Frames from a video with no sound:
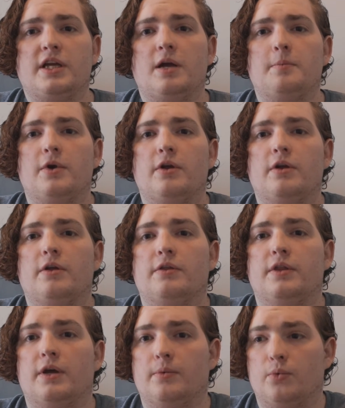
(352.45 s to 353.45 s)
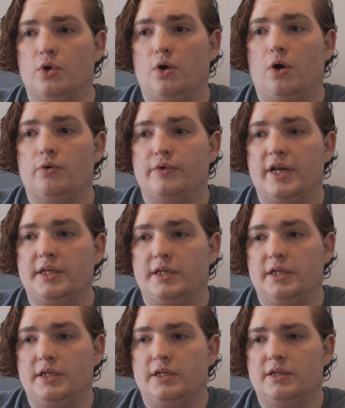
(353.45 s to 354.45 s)
camera that were
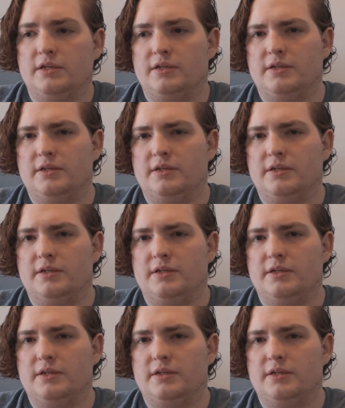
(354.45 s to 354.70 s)
already